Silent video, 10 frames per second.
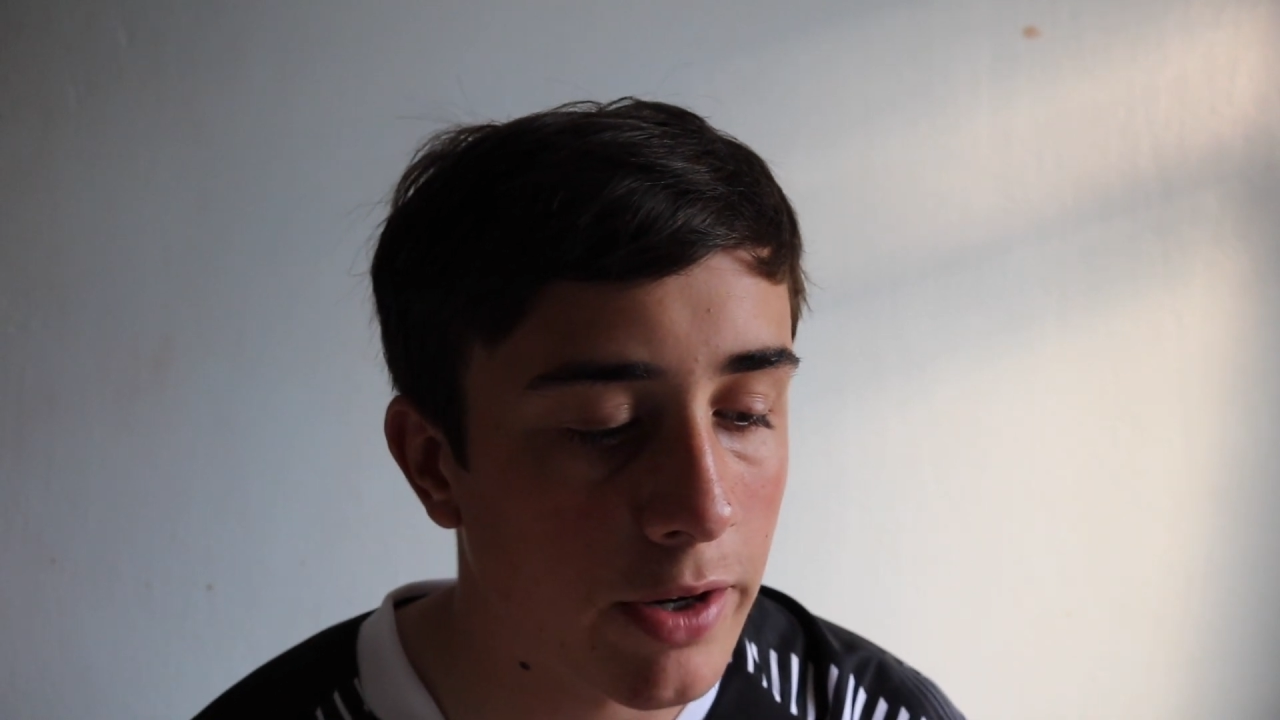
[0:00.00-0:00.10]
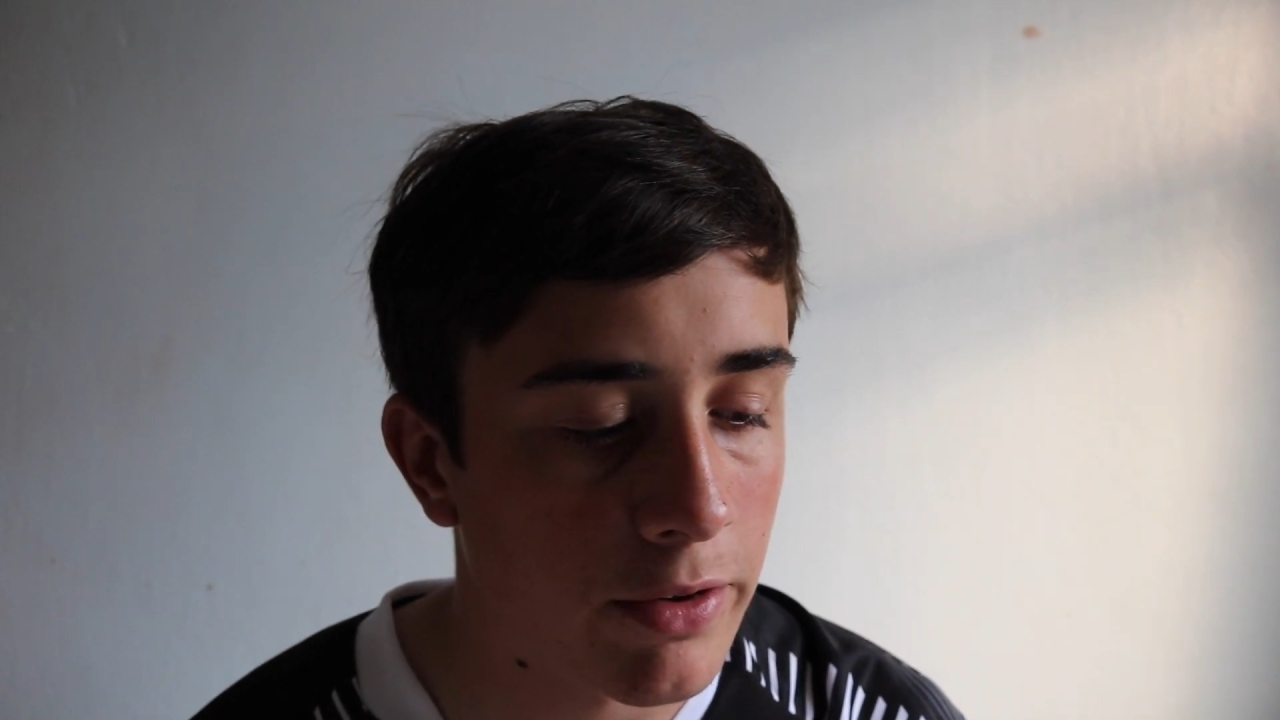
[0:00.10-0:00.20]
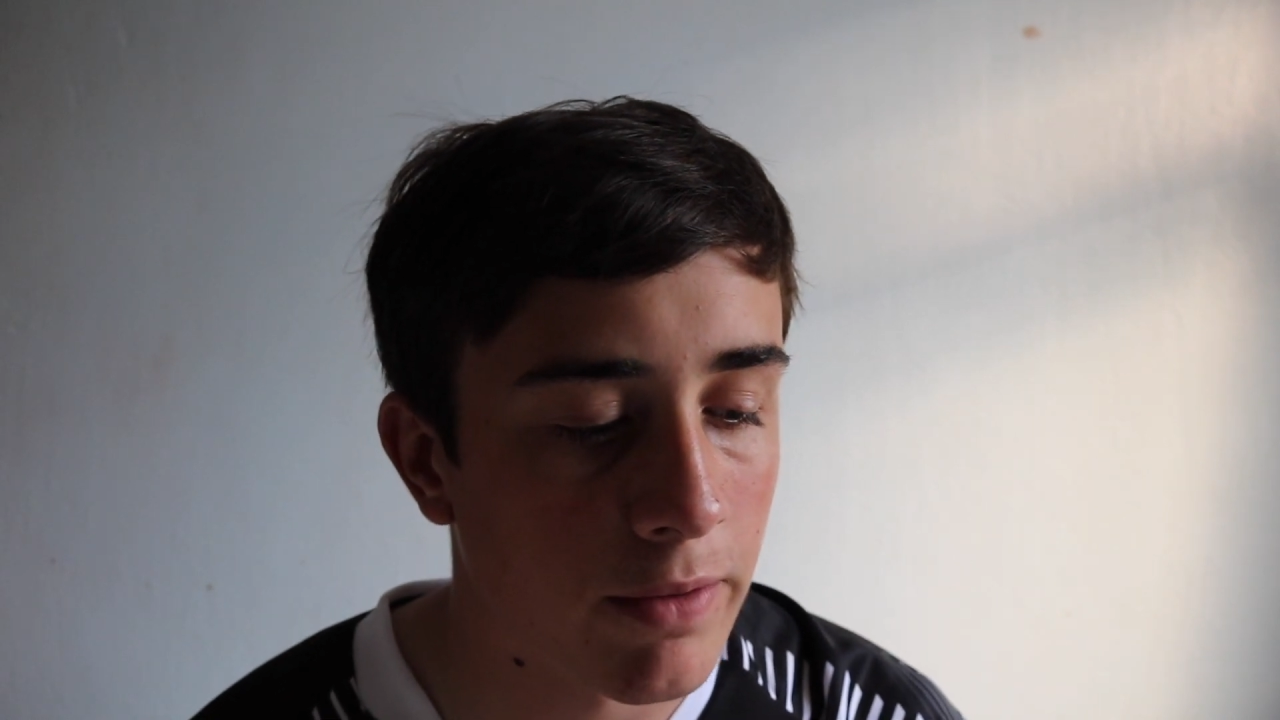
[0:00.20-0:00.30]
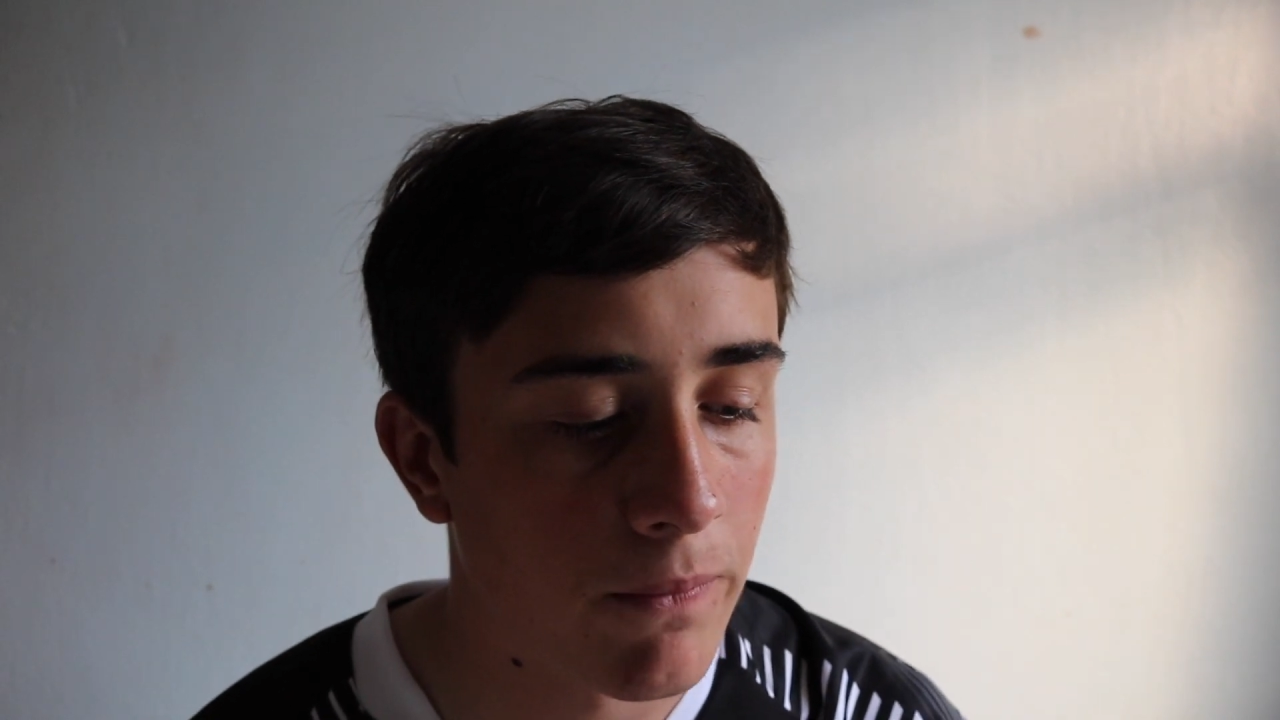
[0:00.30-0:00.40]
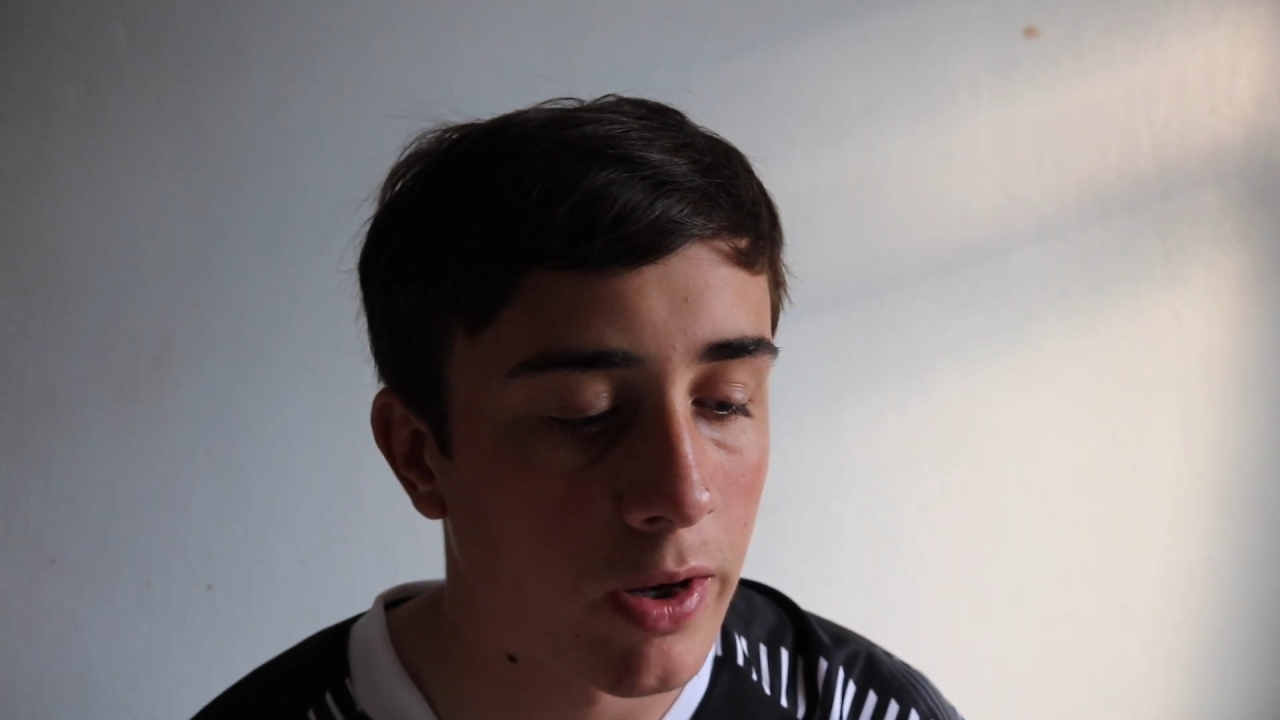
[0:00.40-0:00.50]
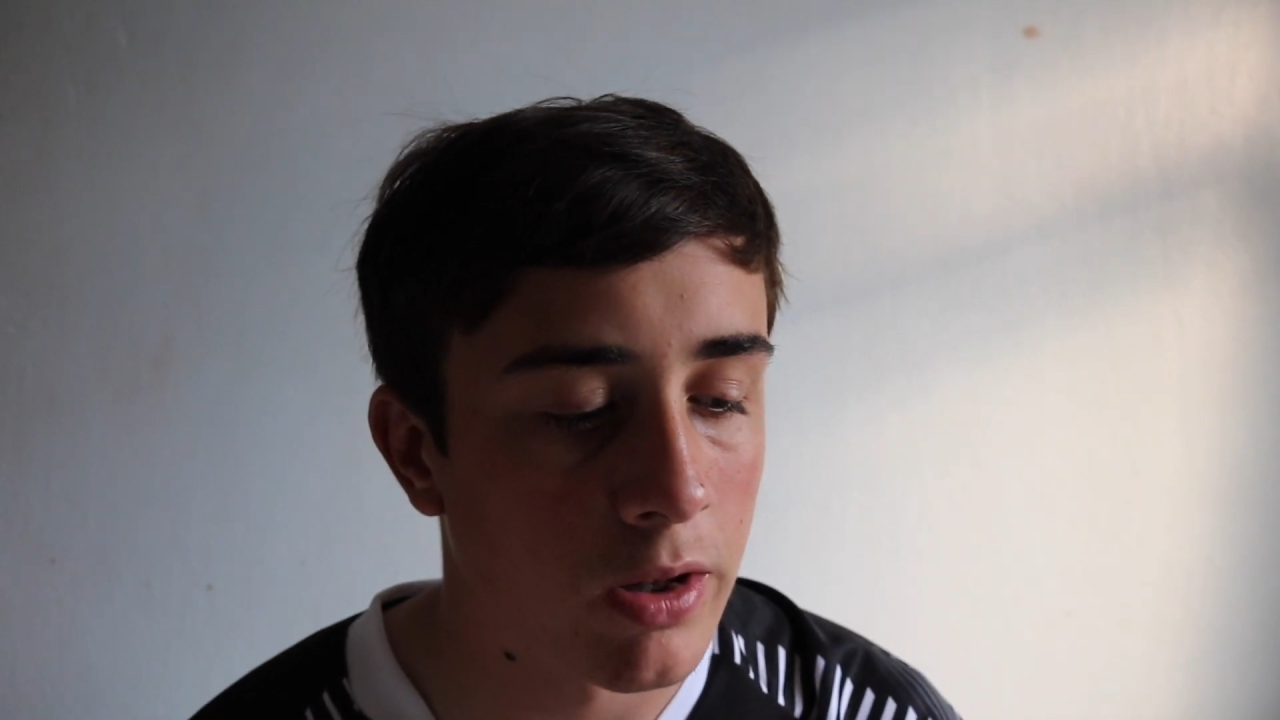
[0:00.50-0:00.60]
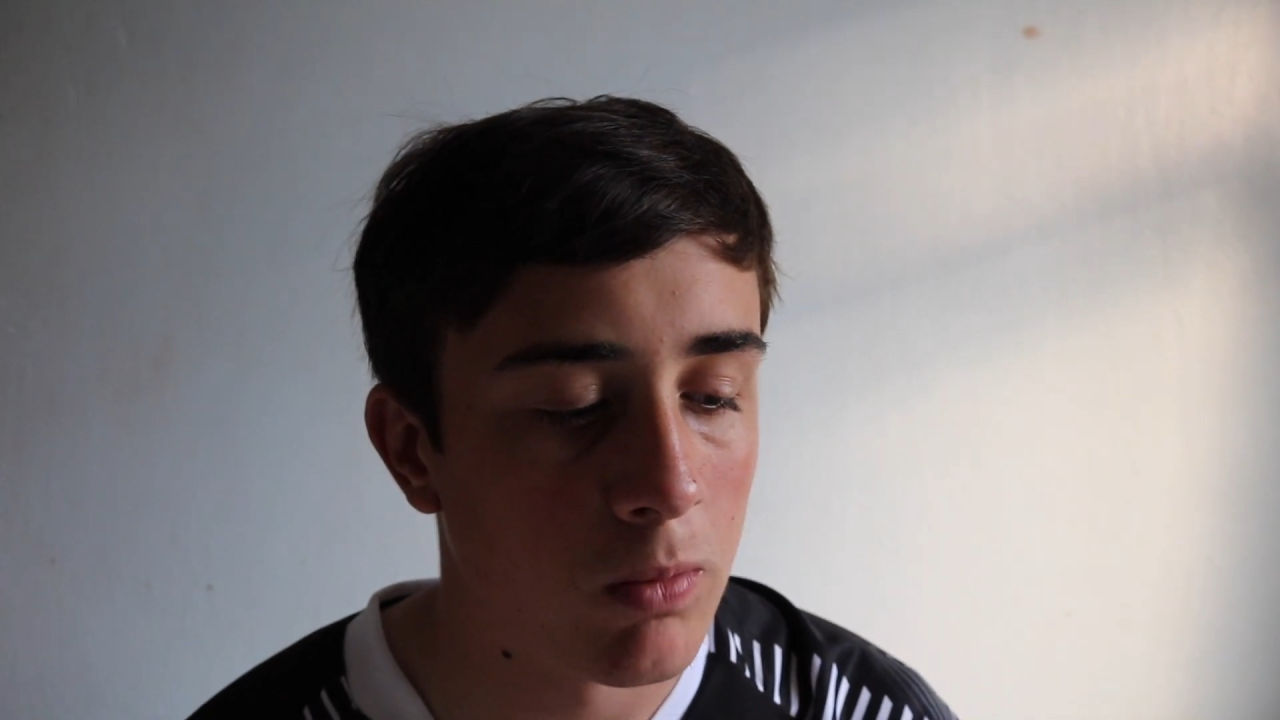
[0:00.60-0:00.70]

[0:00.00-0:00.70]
doesn't fit